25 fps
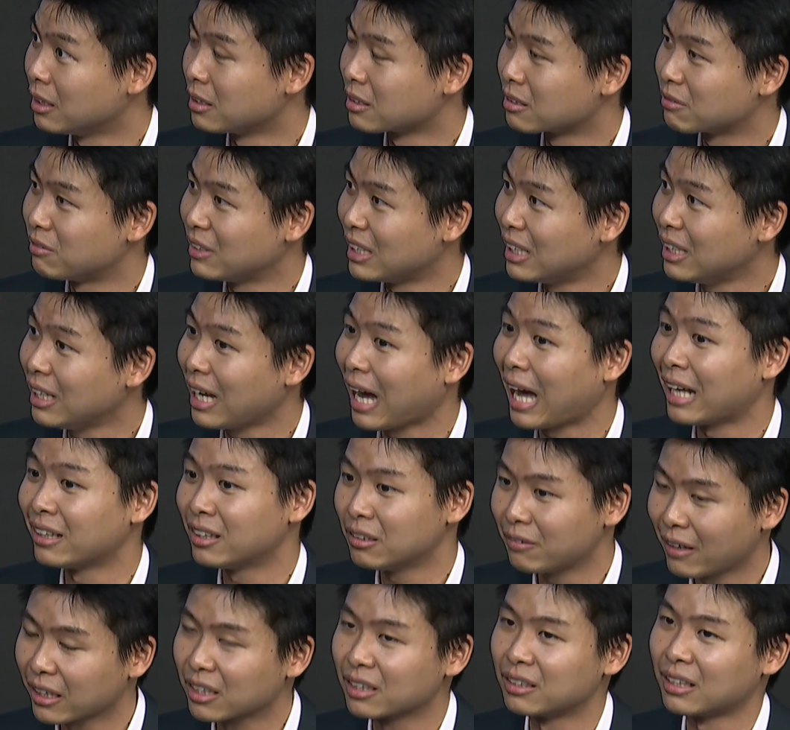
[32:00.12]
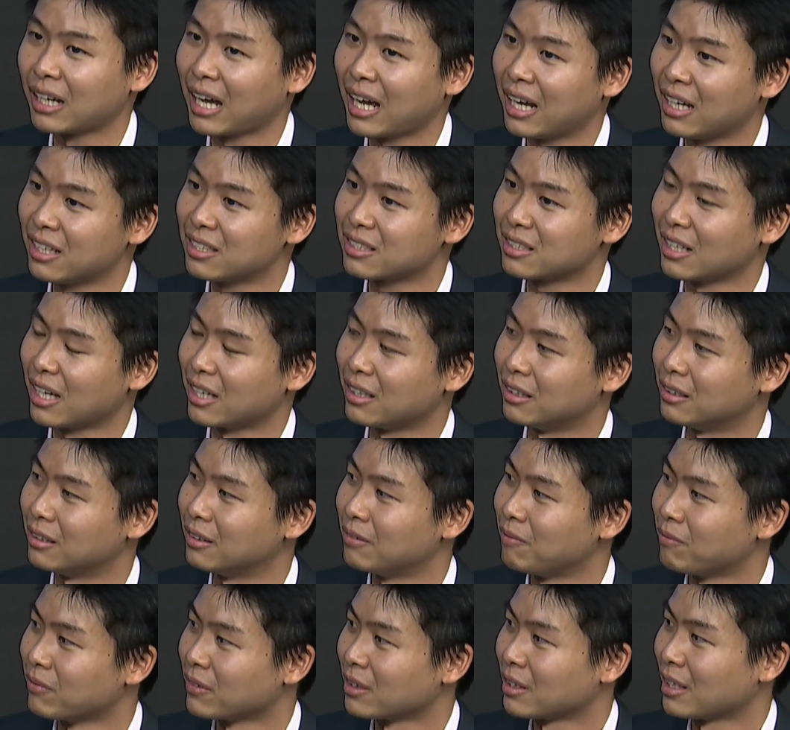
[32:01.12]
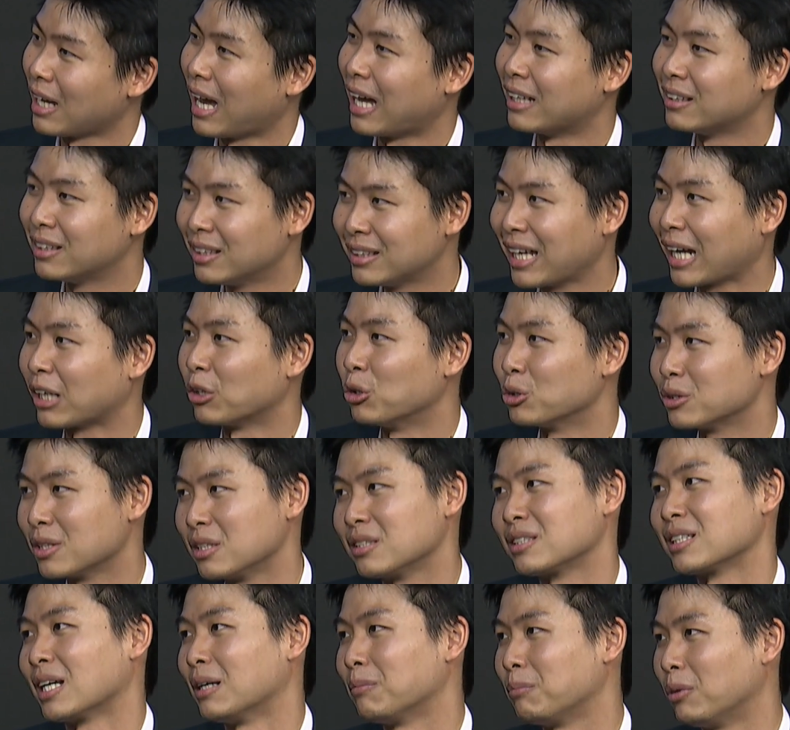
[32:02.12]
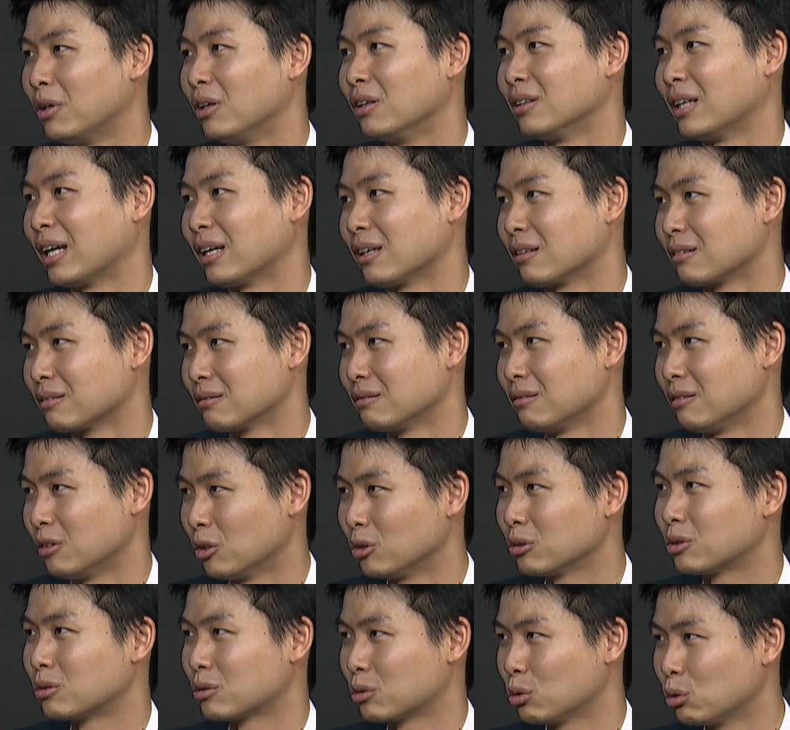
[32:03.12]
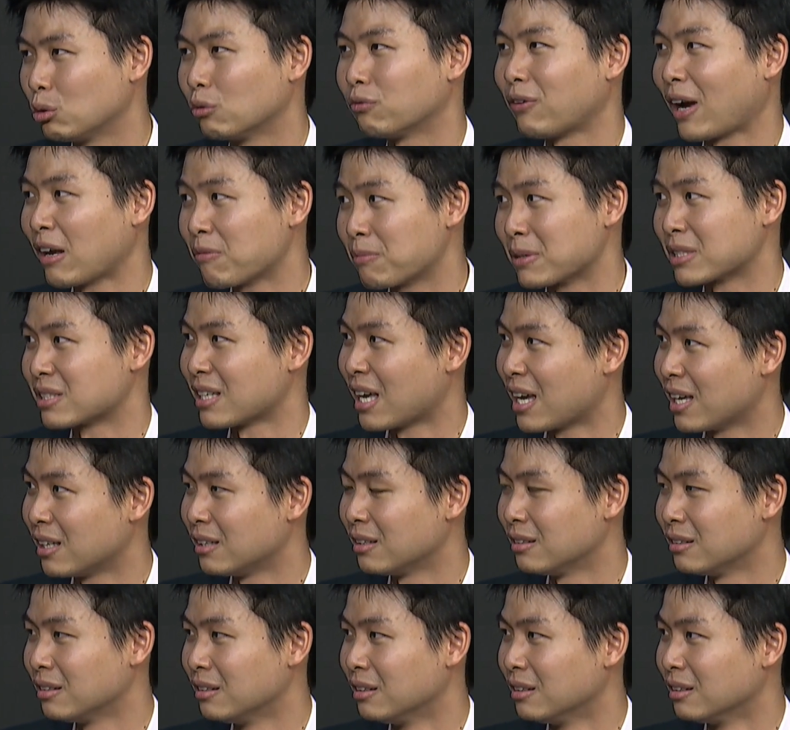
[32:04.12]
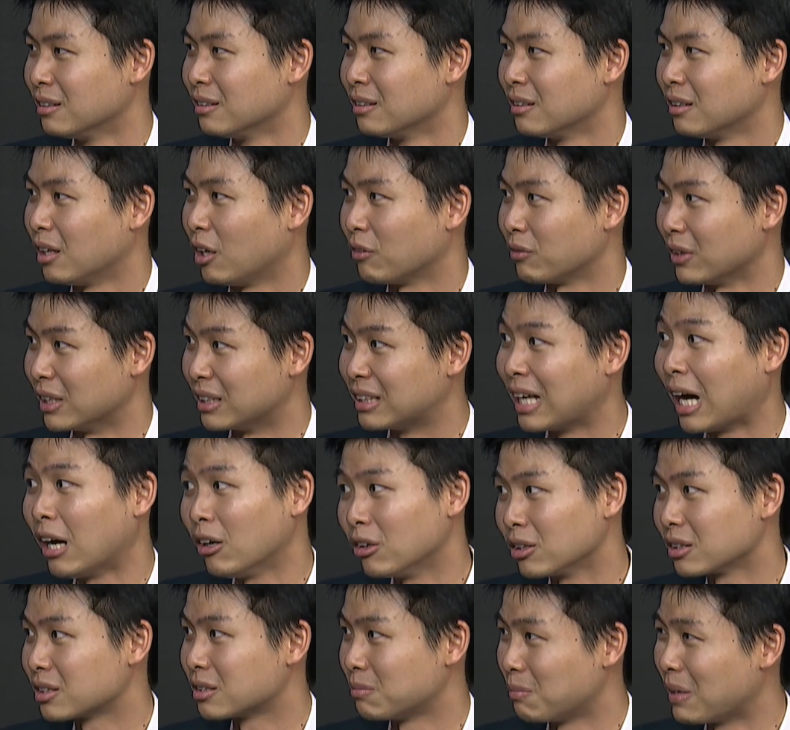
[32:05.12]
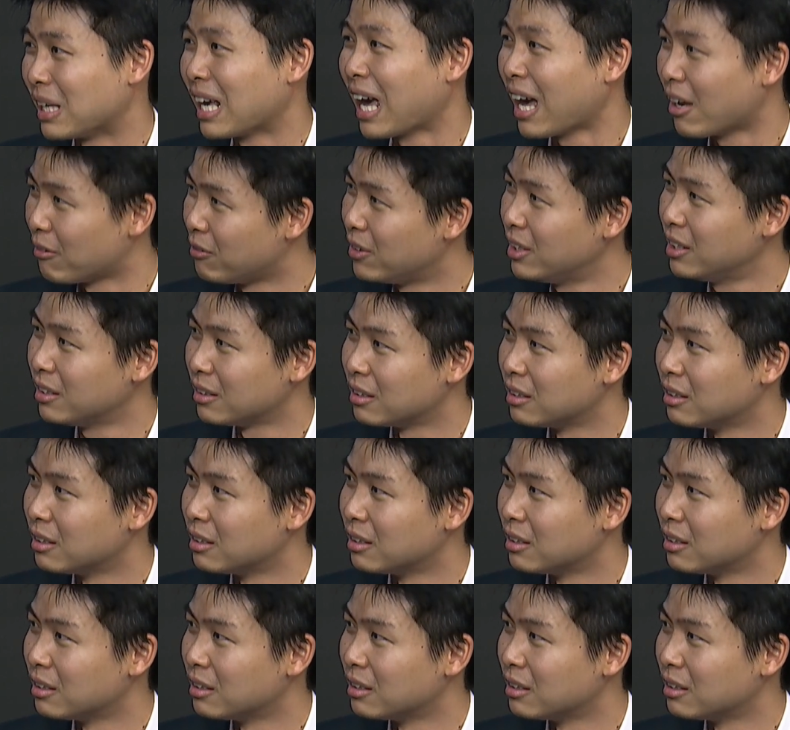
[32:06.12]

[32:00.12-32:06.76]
it's really under-recognized and underdiagnosed in Singapore. Like, 2 to 5% of adults may have it.